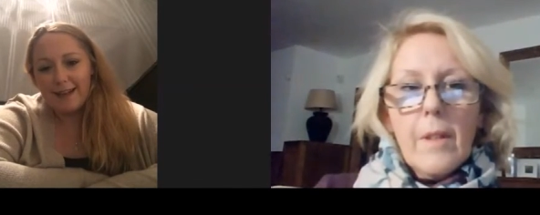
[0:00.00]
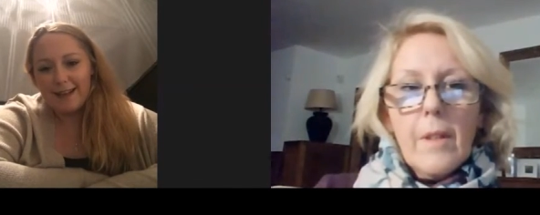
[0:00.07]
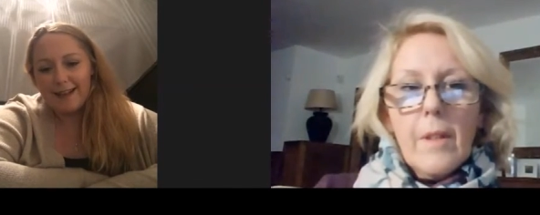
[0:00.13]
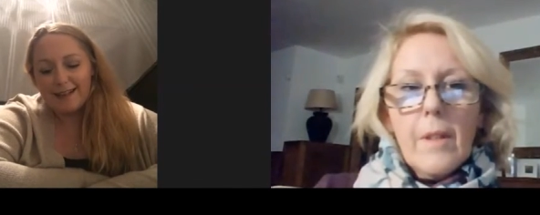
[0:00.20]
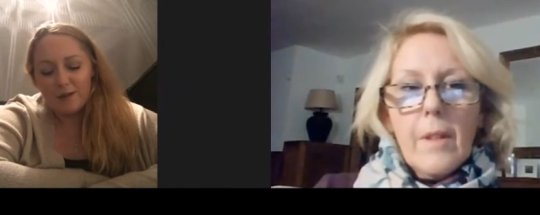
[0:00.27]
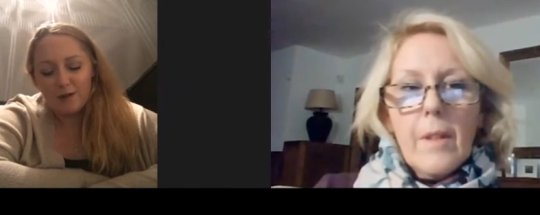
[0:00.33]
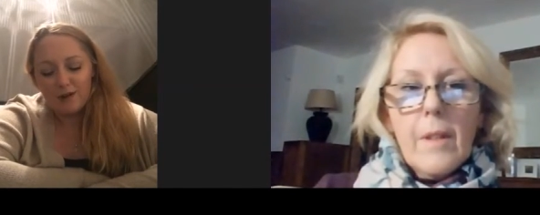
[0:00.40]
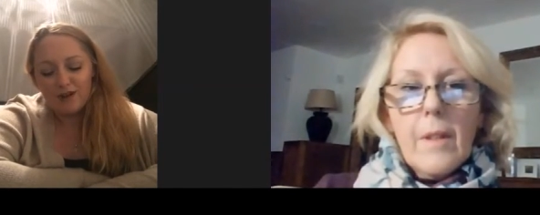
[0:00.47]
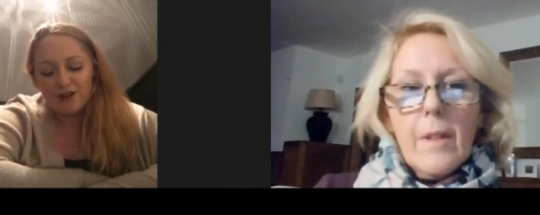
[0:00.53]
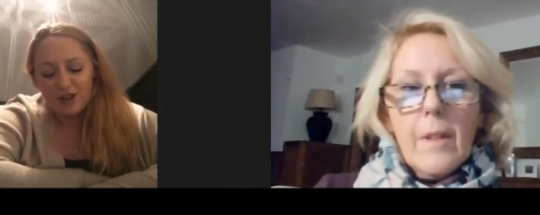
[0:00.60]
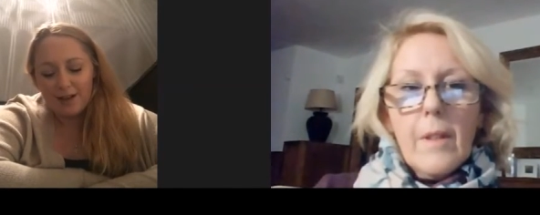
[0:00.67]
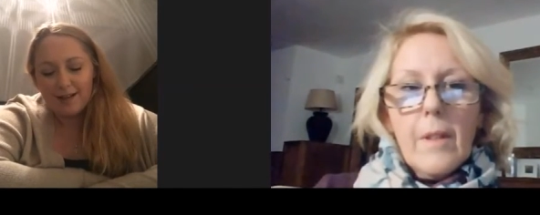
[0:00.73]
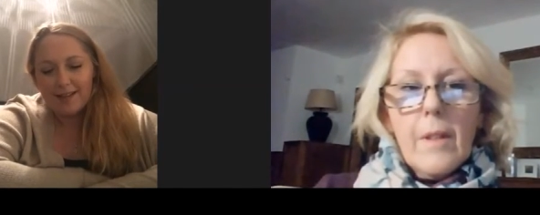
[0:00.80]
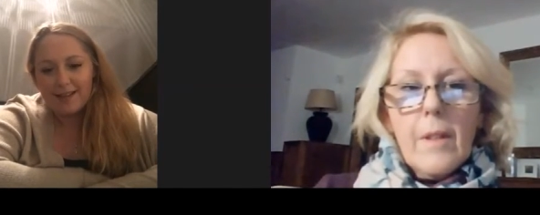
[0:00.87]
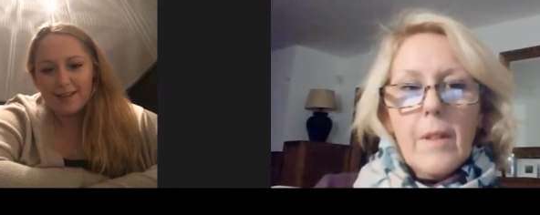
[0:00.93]
Speaker 1: it's not
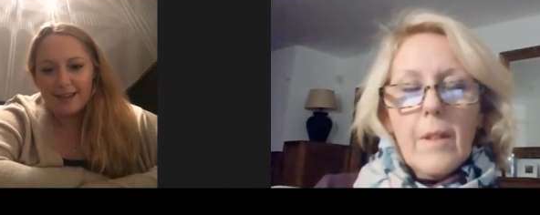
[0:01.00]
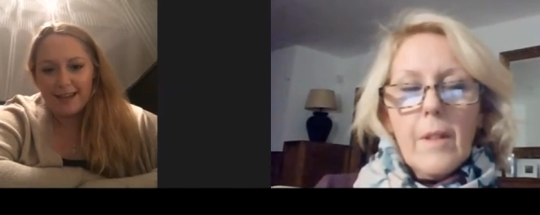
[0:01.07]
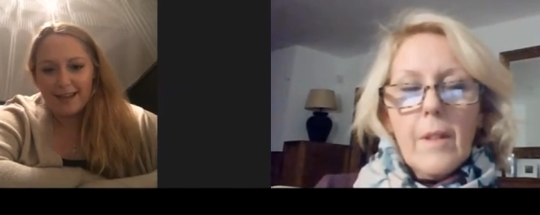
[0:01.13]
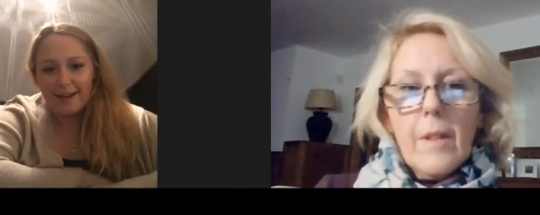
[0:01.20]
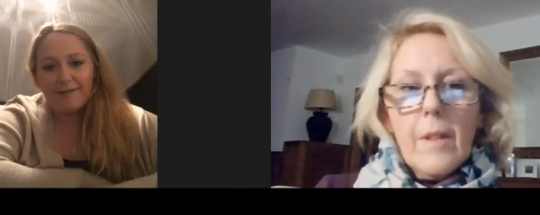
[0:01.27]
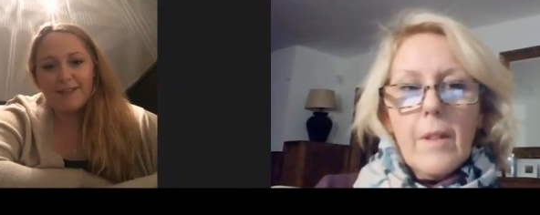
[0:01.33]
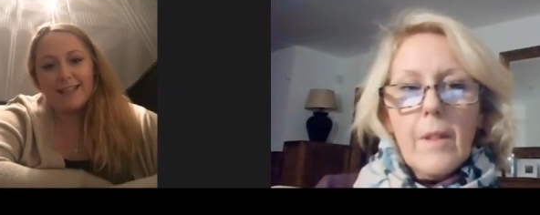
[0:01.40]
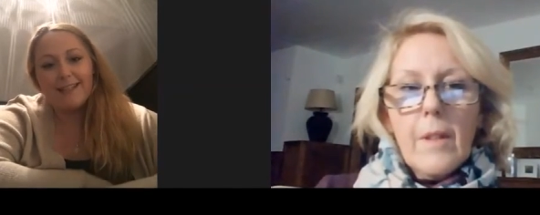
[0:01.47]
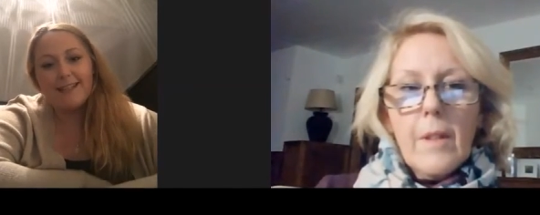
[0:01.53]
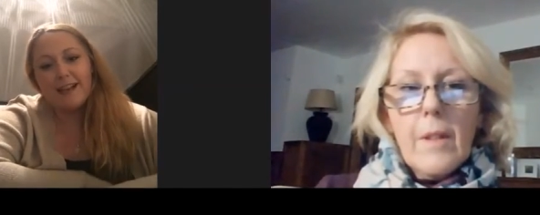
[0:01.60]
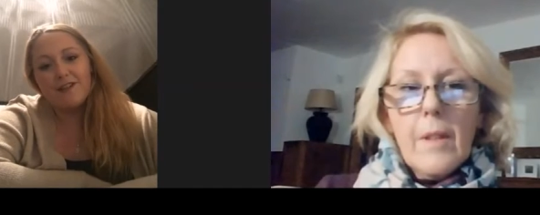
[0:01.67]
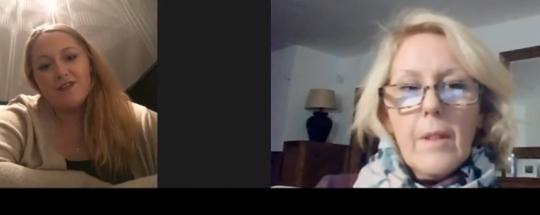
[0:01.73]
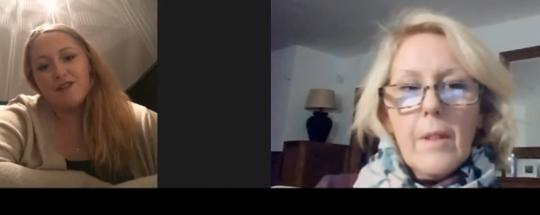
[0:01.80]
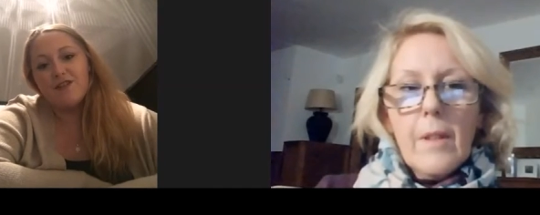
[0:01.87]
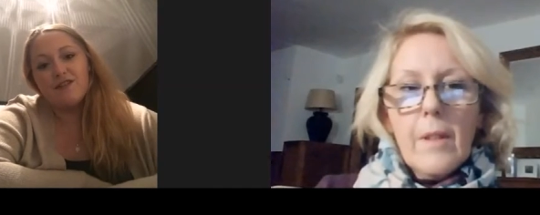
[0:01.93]
just the EFT
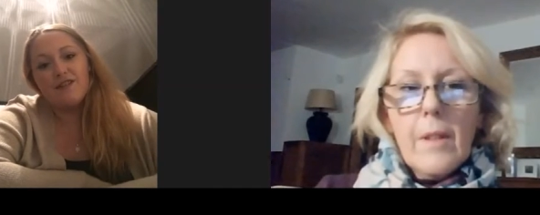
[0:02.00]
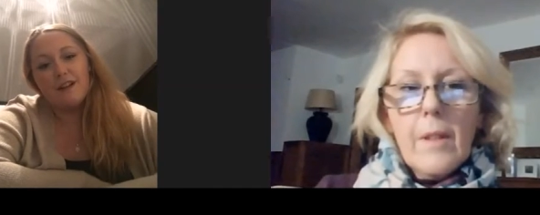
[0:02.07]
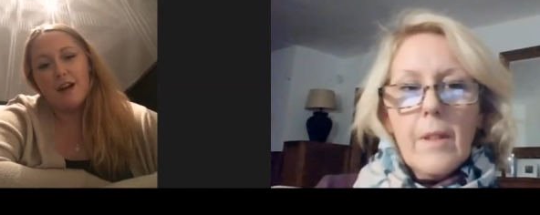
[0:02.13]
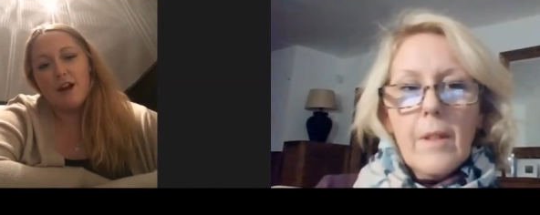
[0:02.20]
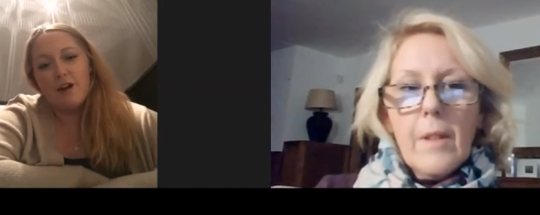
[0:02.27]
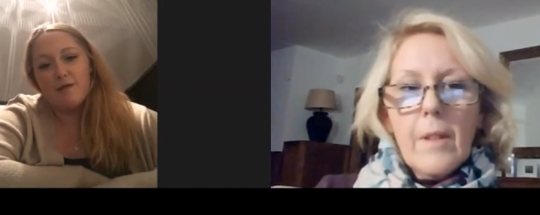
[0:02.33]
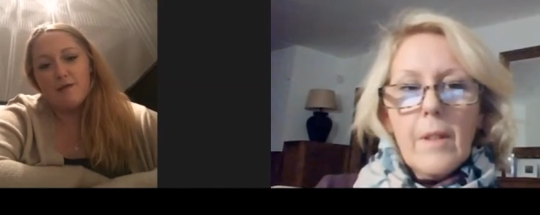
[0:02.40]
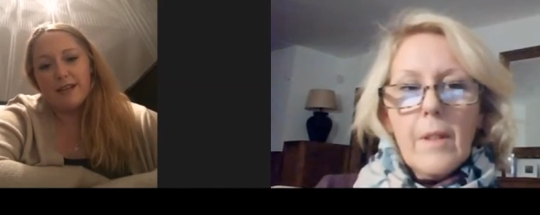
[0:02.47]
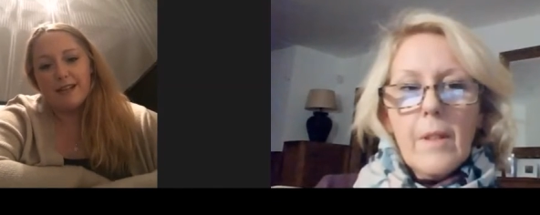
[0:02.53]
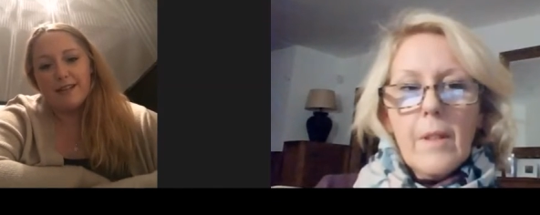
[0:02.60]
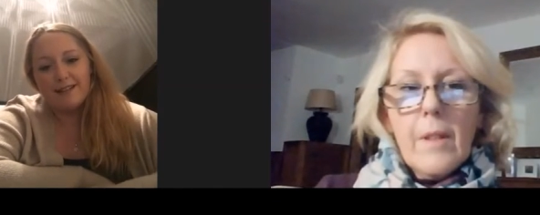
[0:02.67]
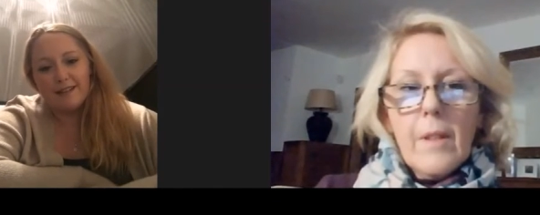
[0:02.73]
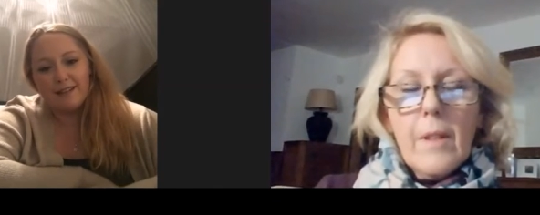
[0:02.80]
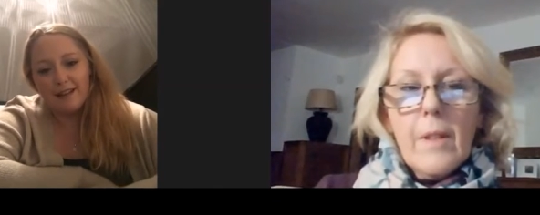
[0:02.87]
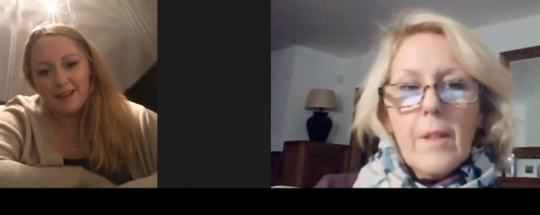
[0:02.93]
sessions alone it's